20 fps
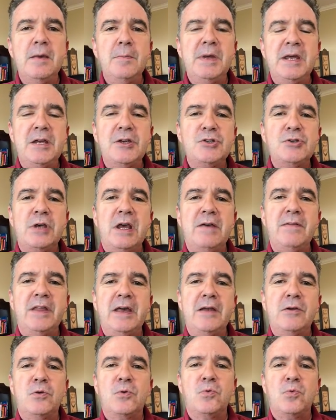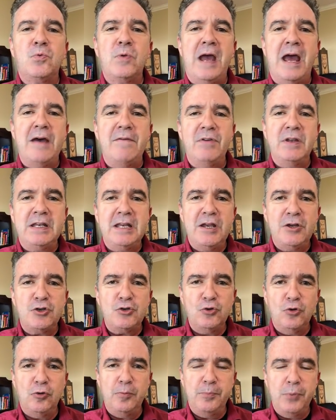because you have that
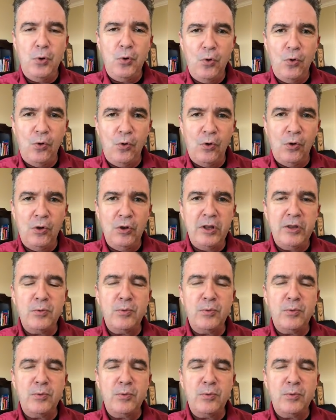gravitational pull,